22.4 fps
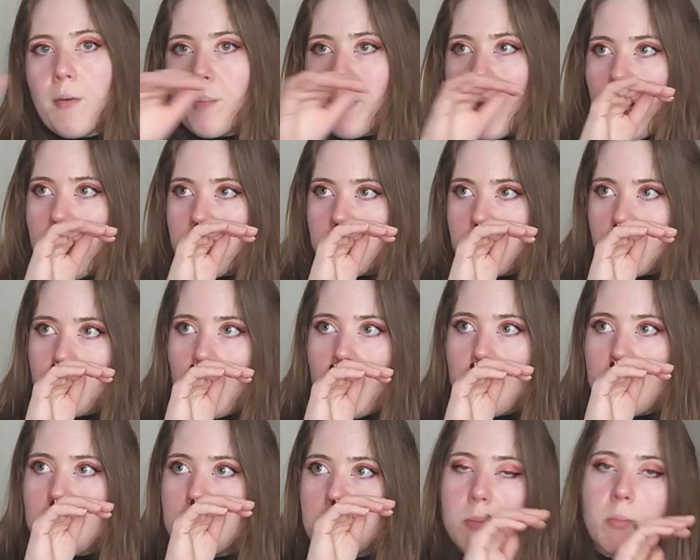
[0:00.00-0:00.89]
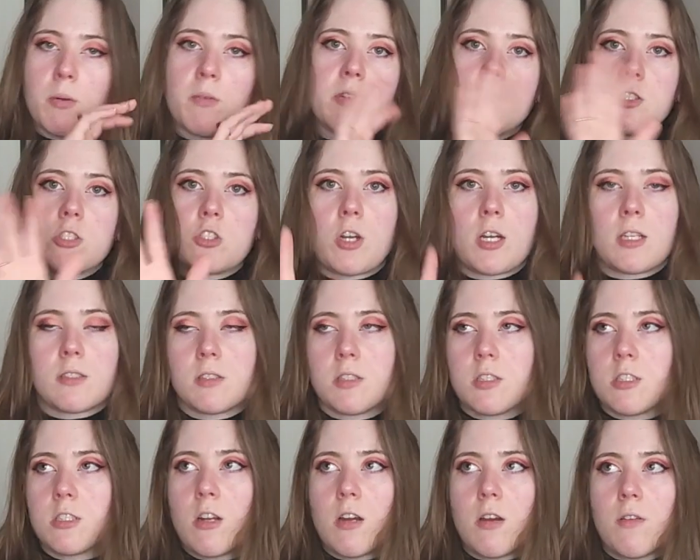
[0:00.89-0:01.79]
past maybe some of his childhood
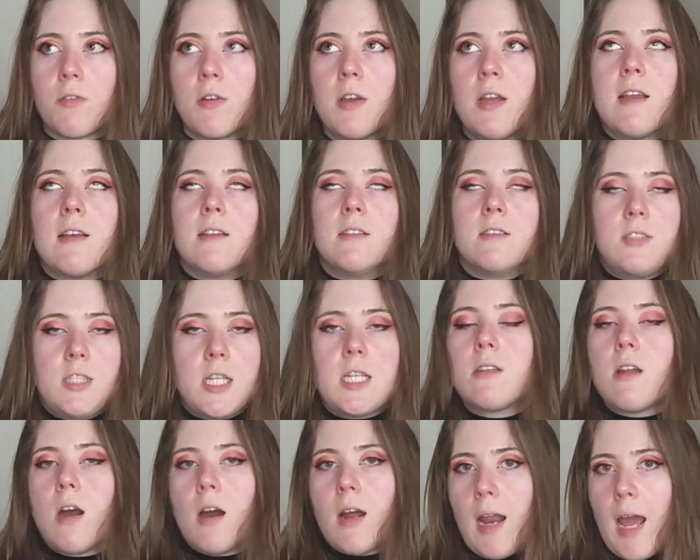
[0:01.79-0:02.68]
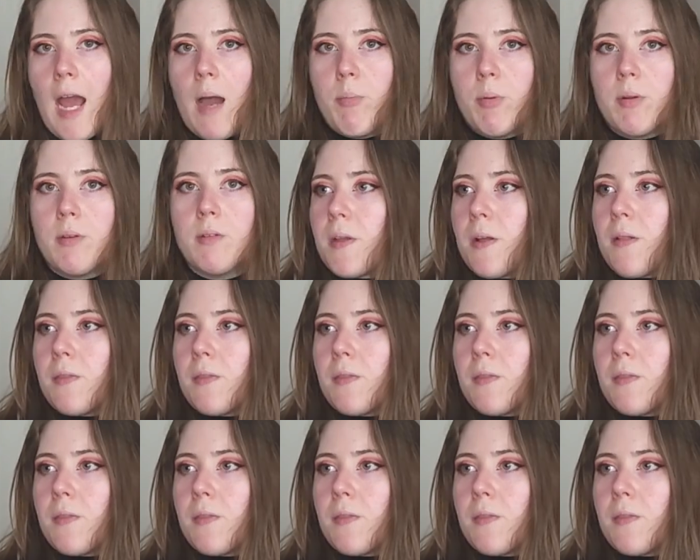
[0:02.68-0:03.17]
stuff, did not happen.